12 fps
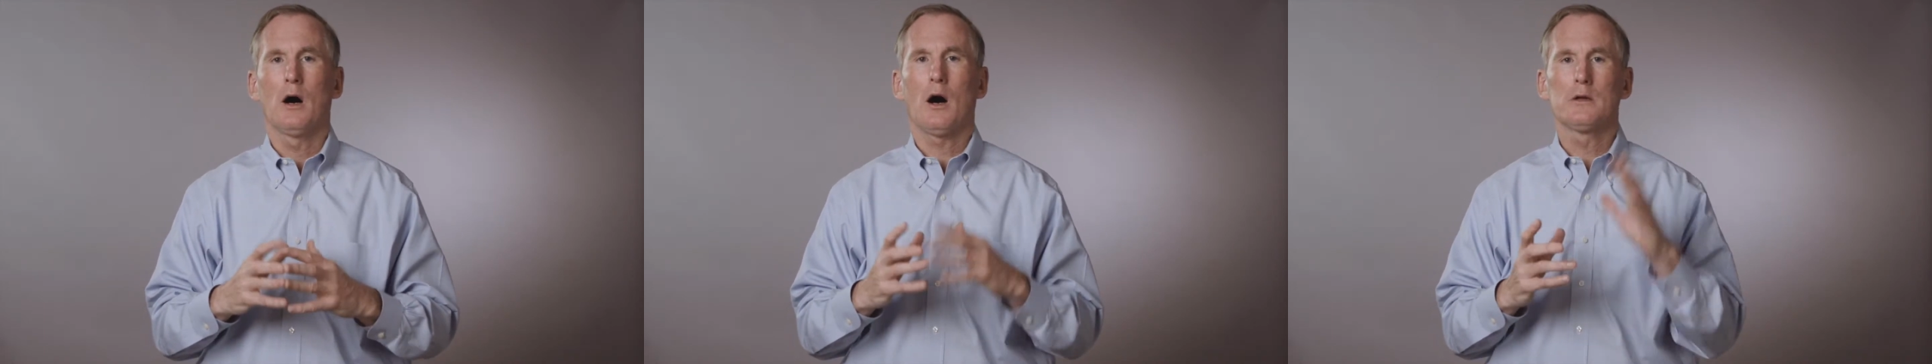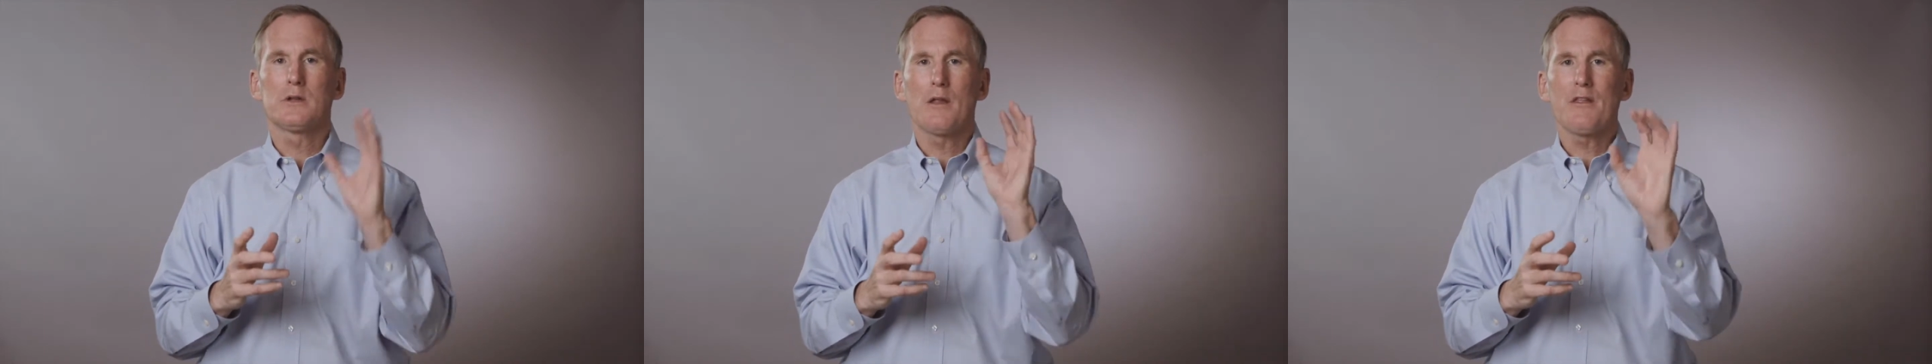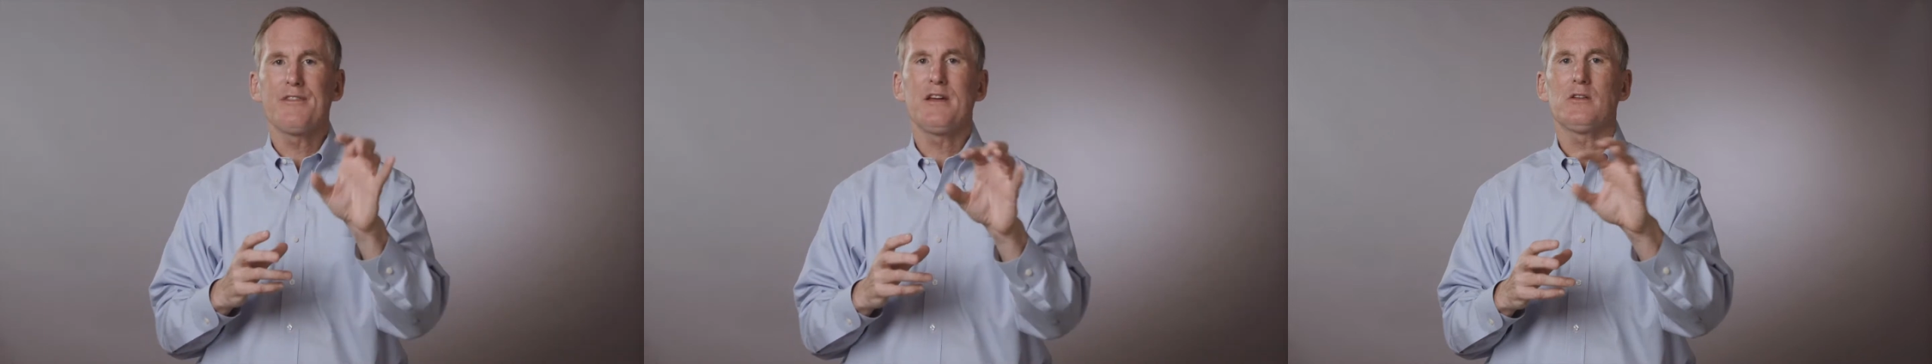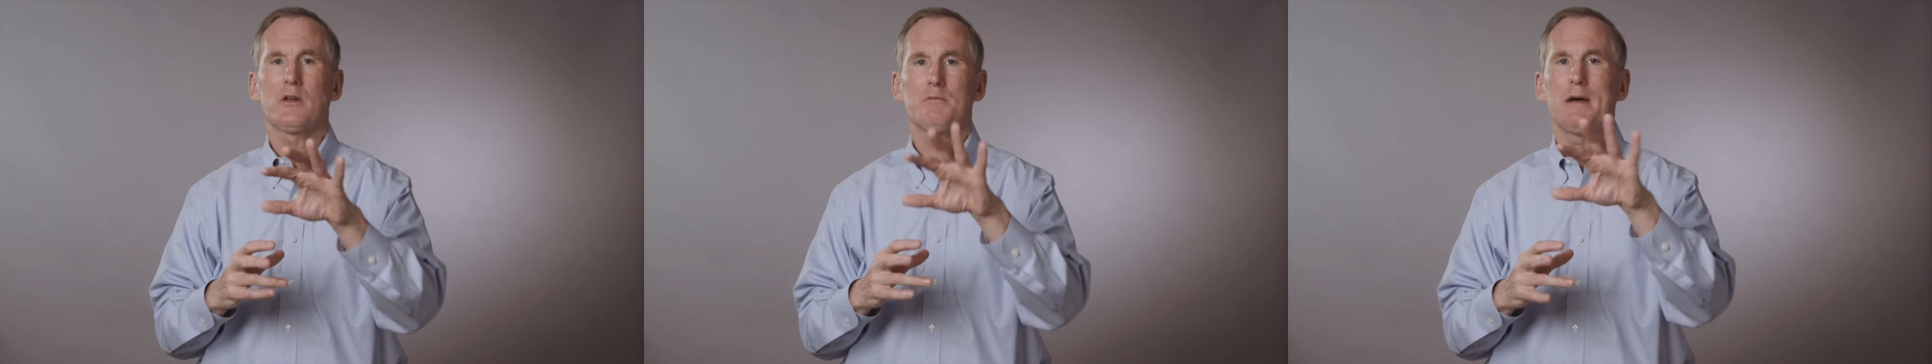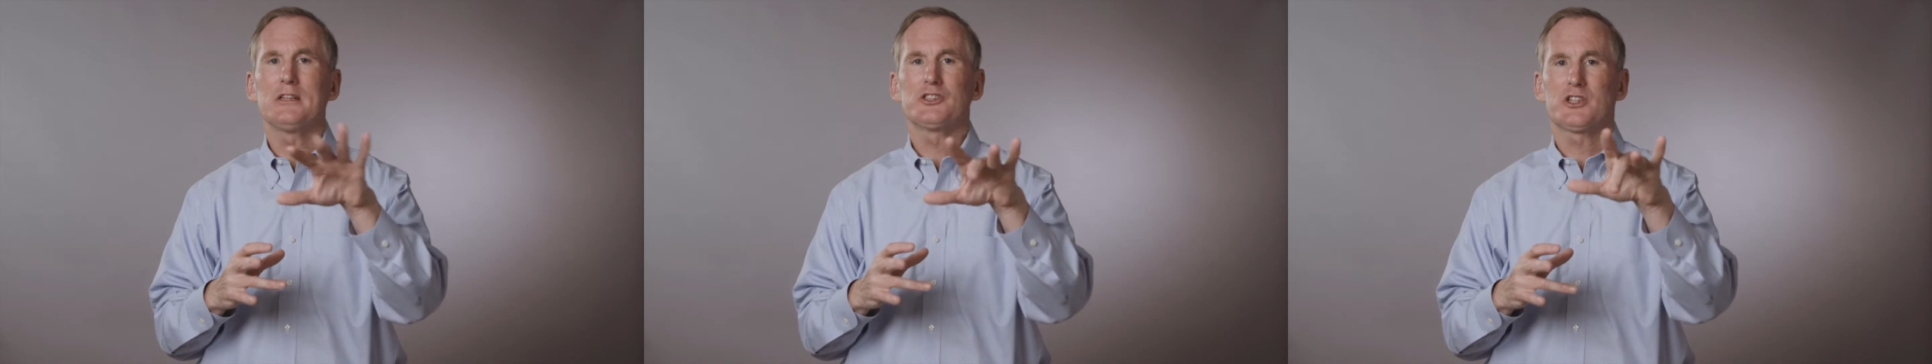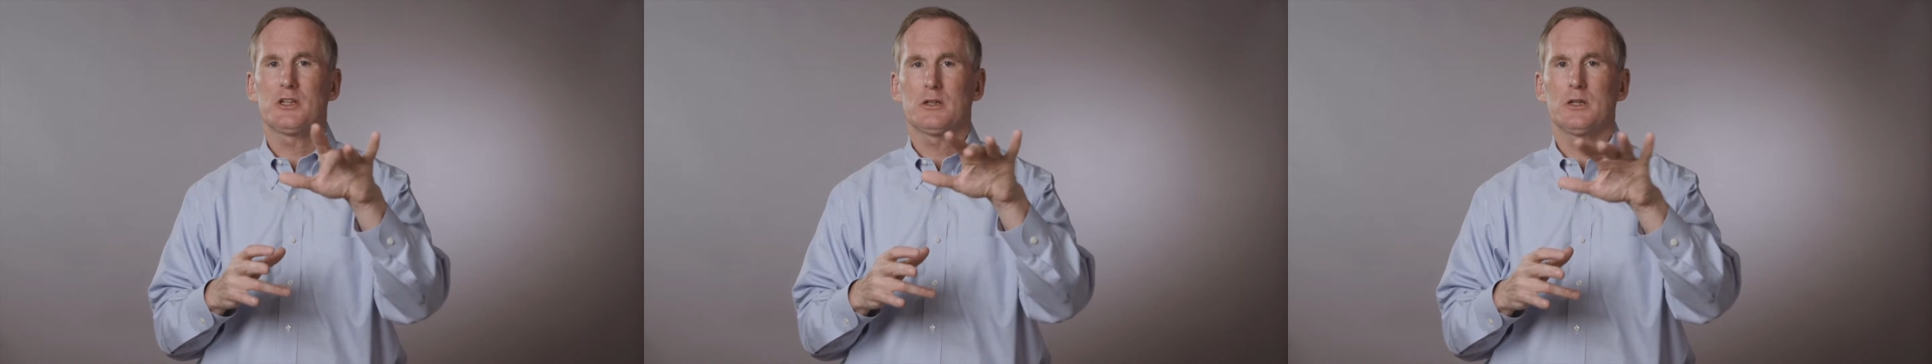Another thing to
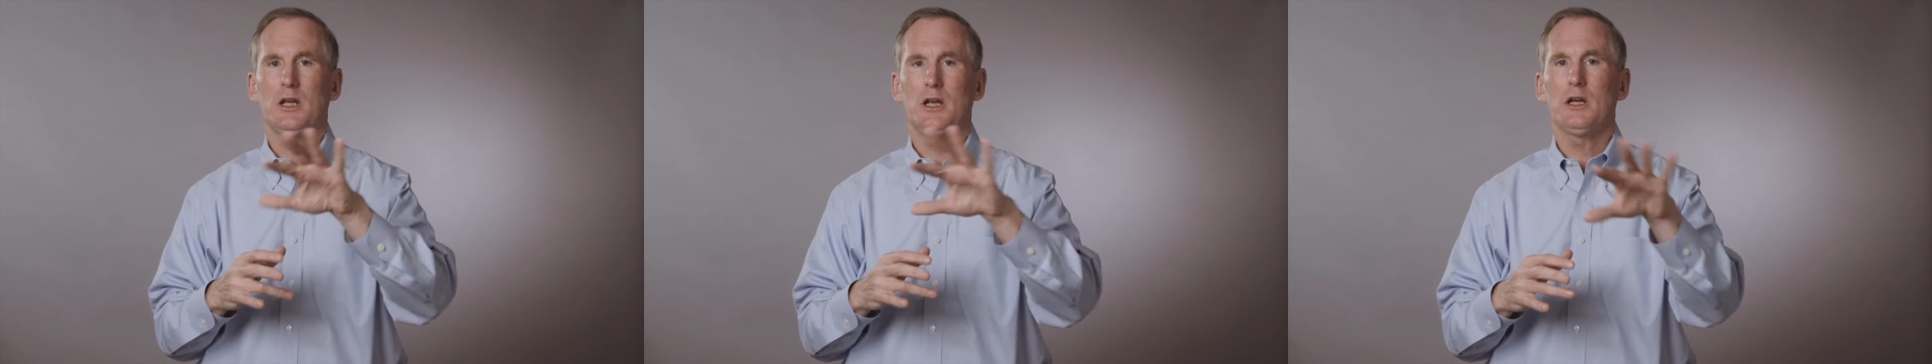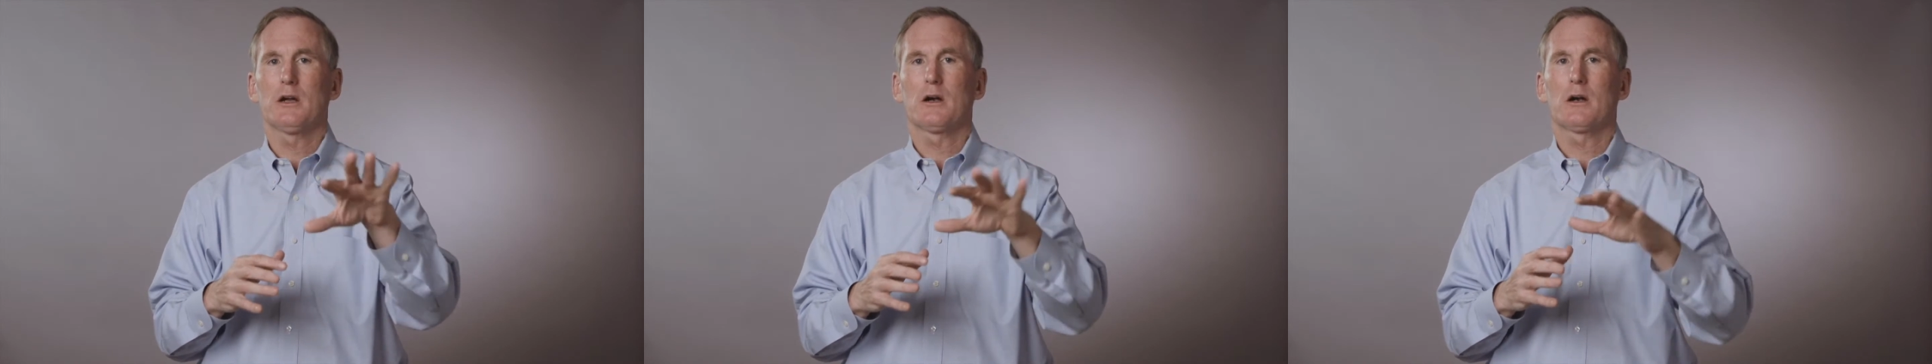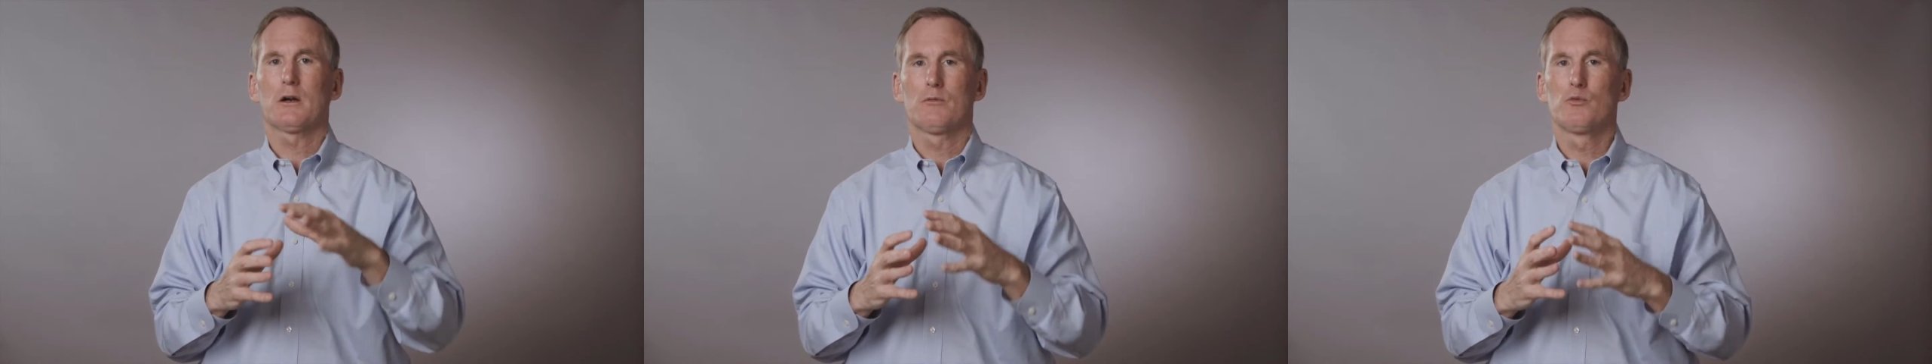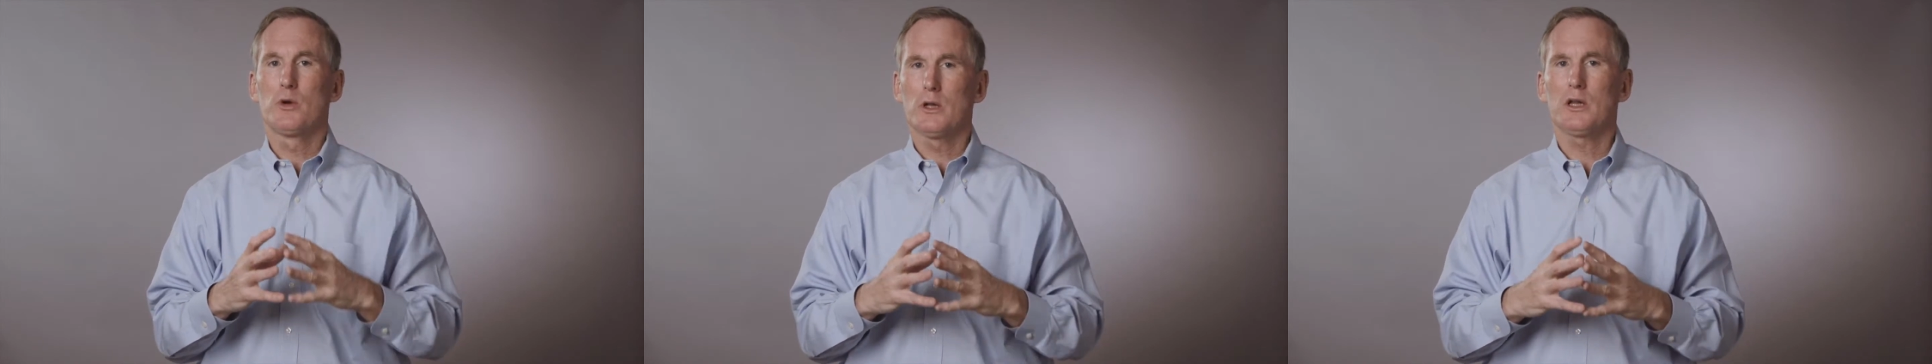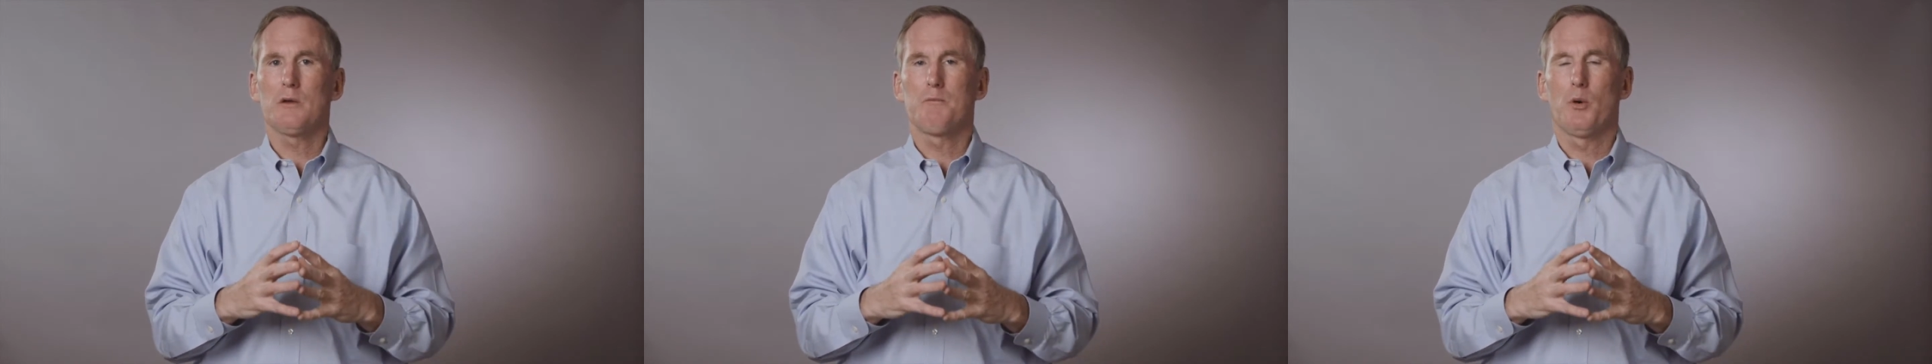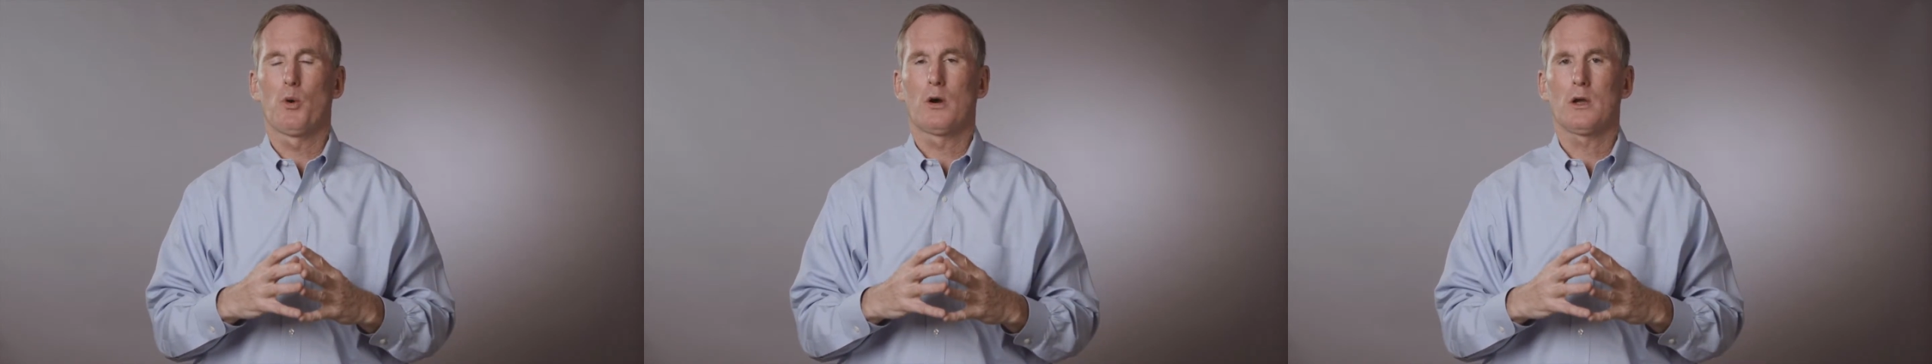mention here, really
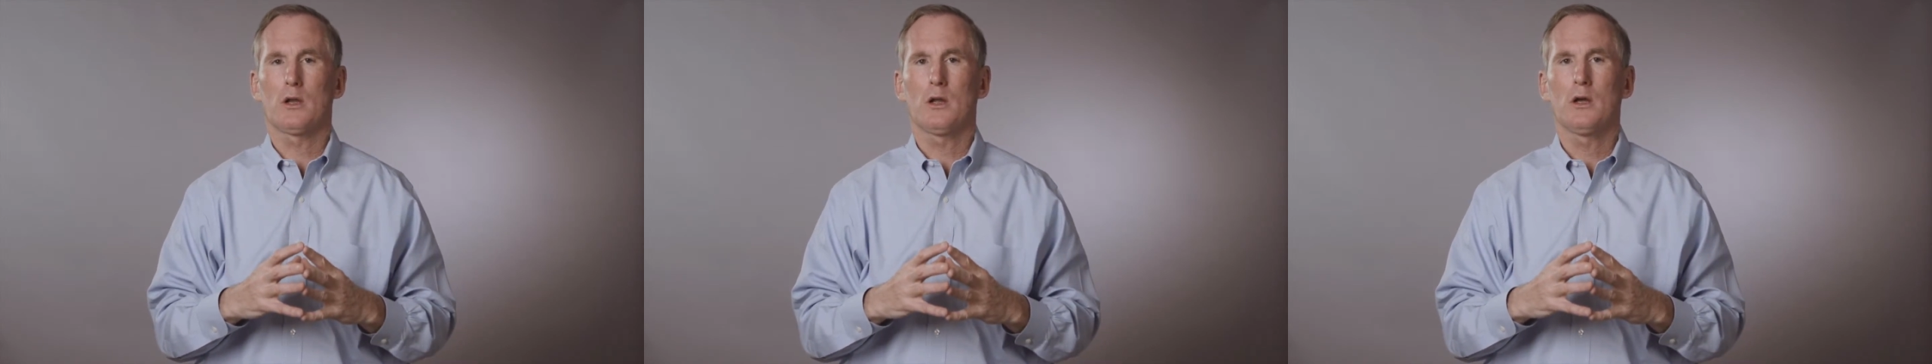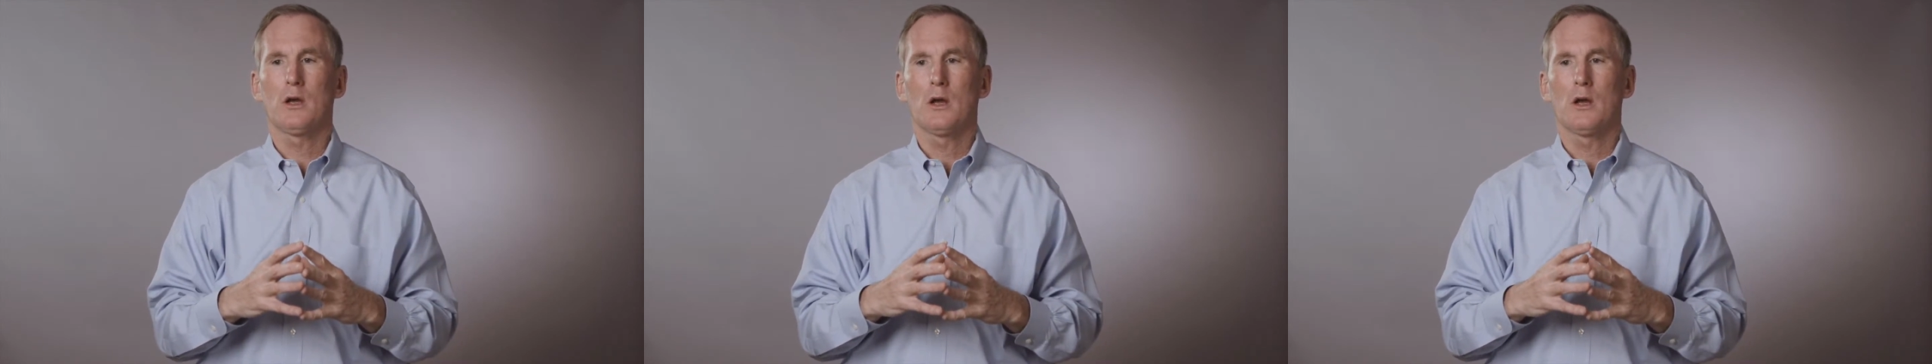important,